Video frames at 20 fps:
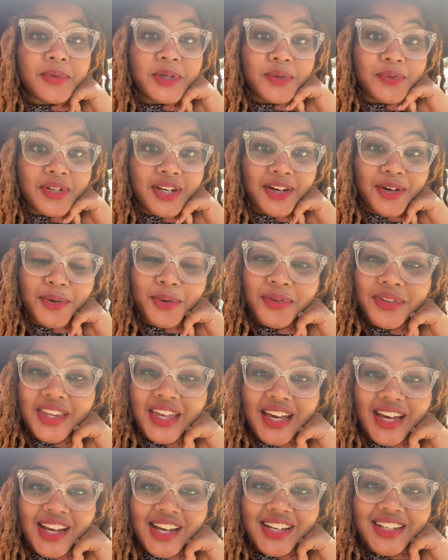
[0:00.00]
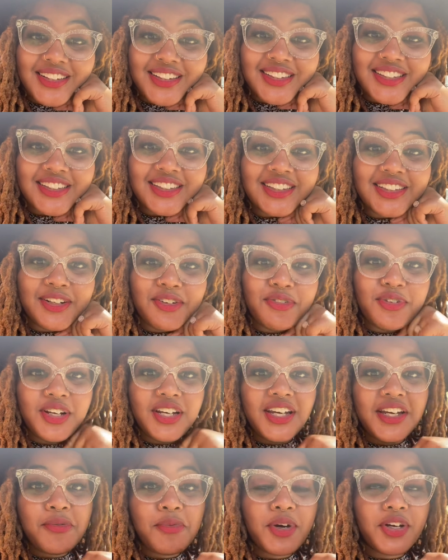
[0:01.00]
you know that
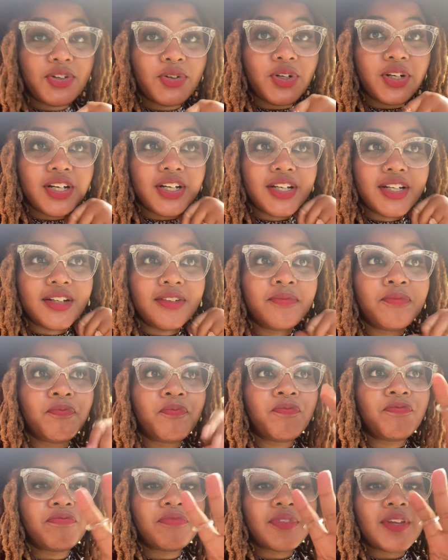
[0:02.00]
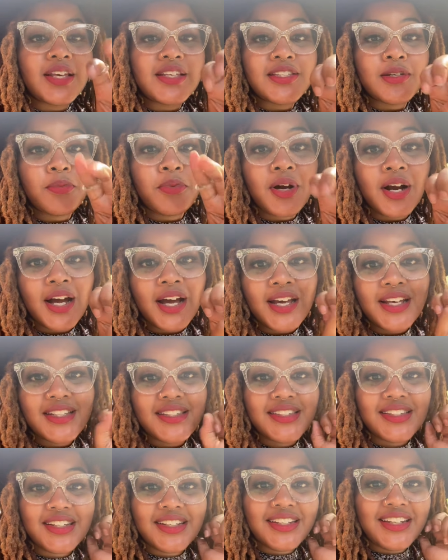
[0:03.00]
we went on a
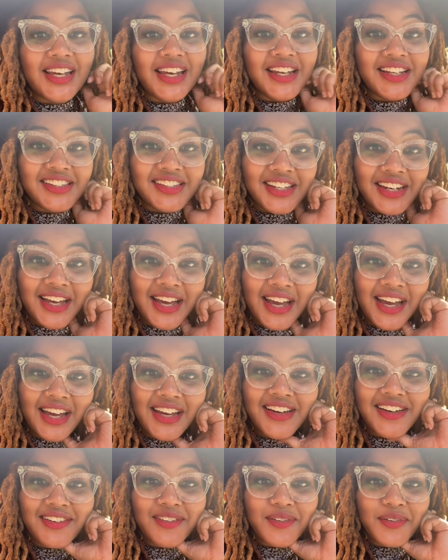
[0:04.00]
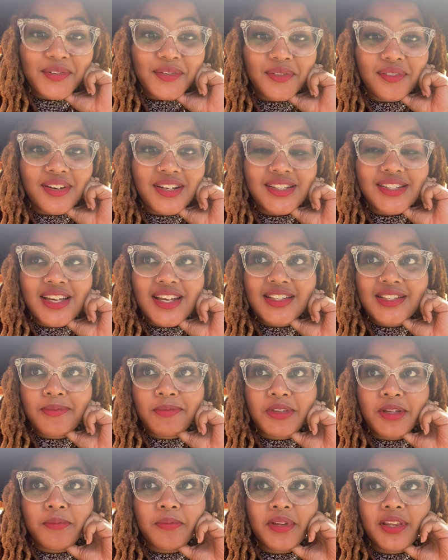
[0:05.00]
surprise date today. Riz had
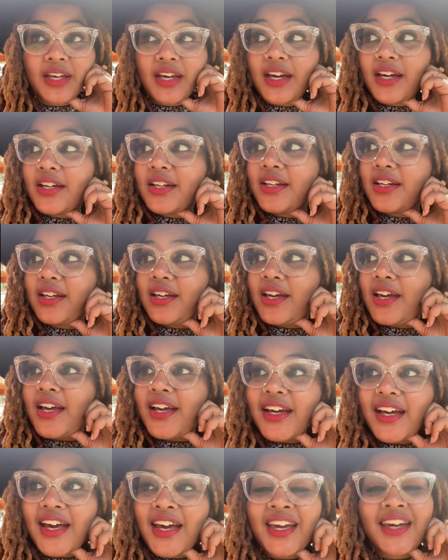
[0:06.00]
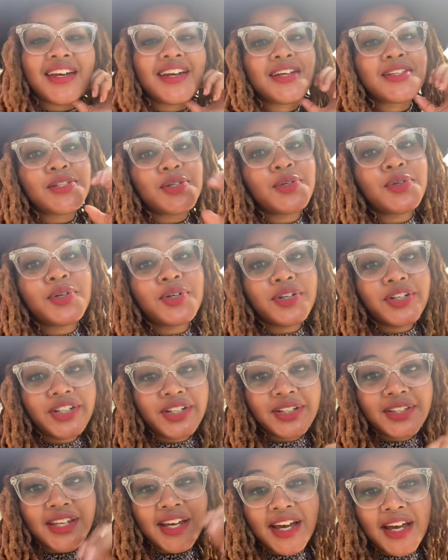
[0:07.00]
something planned and I told her
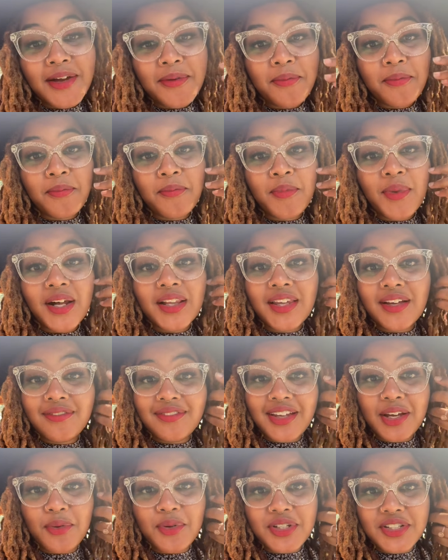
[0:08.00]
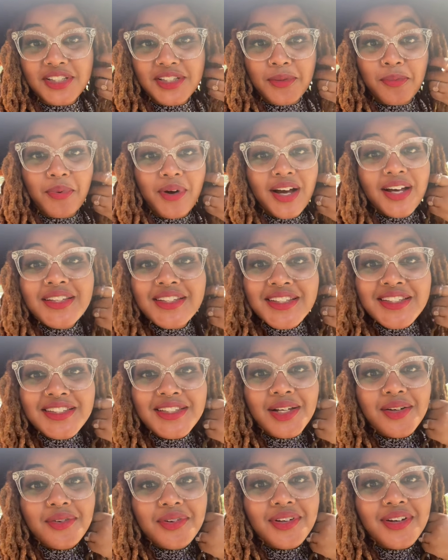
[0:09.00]
that my love language is surprises.
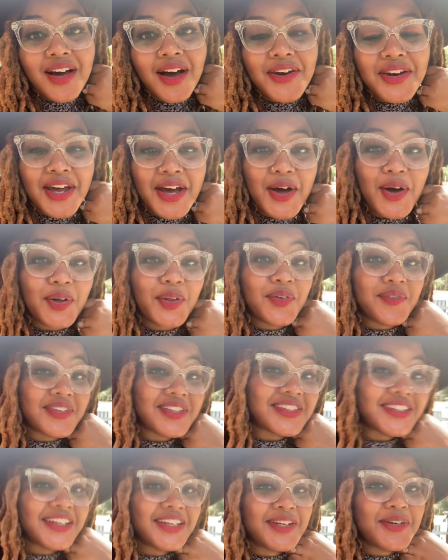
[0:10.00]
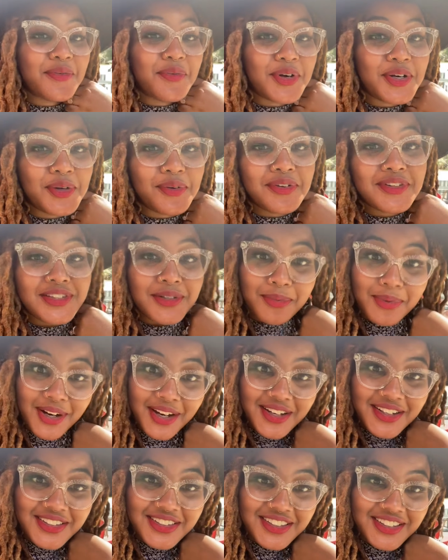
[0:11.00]
So now all of a sudden we're doing
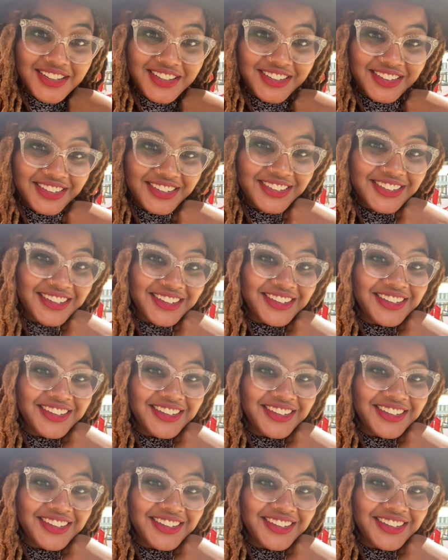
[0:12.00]
surprises.